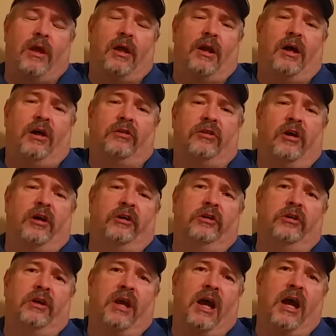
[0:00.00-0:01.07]
And I'll tell
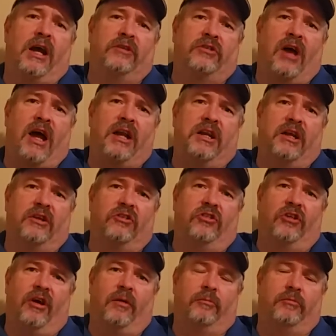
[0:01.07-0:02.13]
you guys, I did
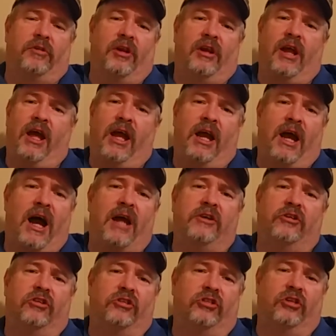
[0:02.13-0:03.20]
something today I
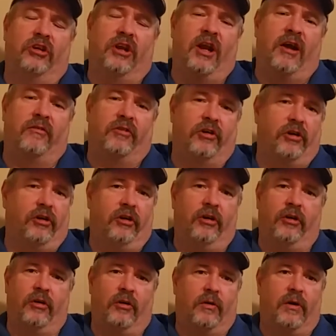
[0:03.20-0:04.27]
just should never
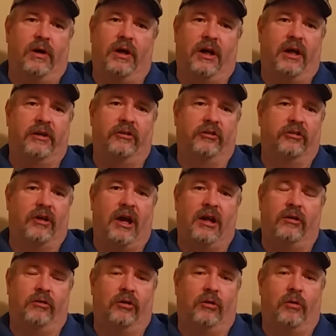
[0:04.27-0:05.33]
do. I just, I
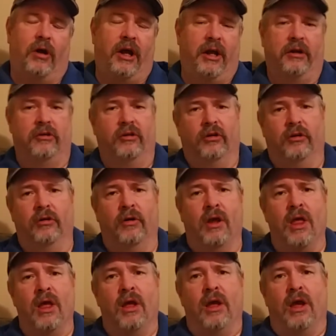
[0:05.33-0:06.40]
don't know why I do.
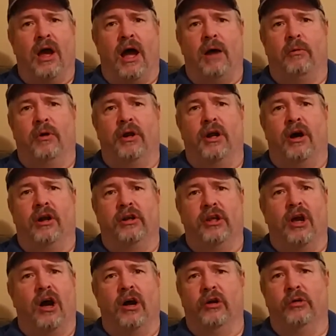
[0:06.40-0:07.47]
I went on to
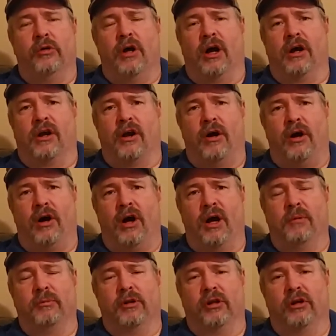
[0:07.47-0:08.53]

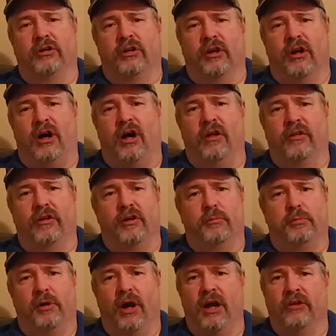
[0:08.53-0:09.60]
yahoo.com and looked at all the
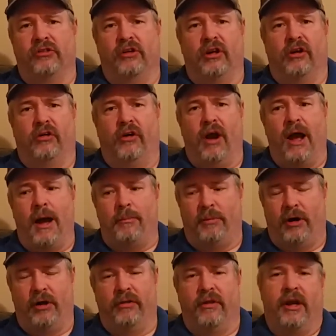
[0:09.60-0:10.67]
depressing crap
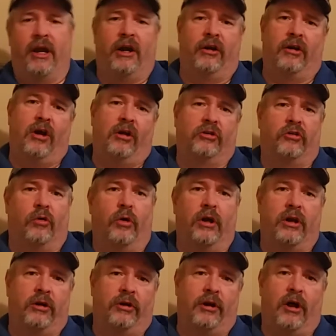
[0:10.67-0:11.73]
on there and on
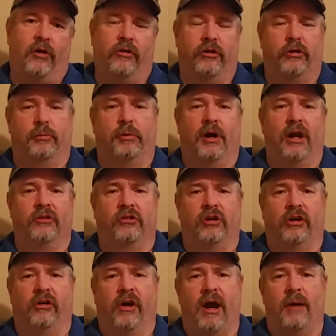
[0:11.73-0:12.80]
Twitter and all the depressing
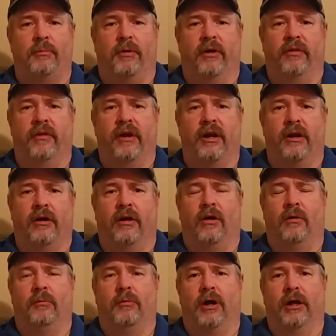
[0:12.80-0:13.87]
crap on there. And
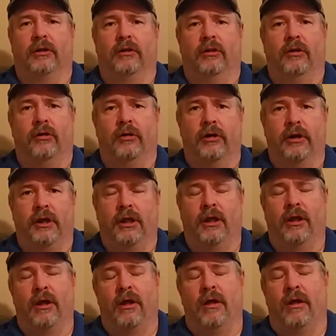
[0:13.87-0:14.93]
oh my
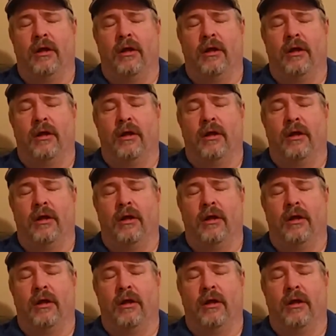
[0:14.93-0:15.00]
lordy,